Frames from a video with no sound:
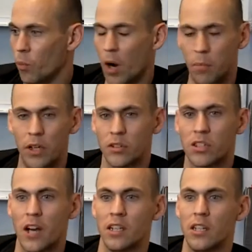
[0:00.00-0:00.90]
well-built,
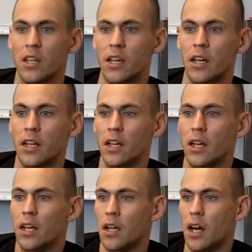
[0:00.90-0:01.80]
stocky kid
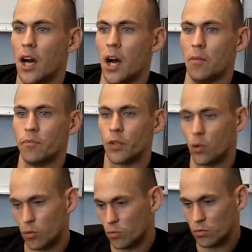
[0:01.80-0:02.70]

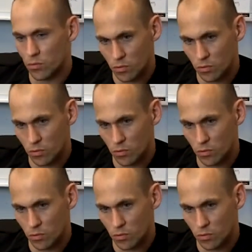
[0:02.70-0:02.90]
who,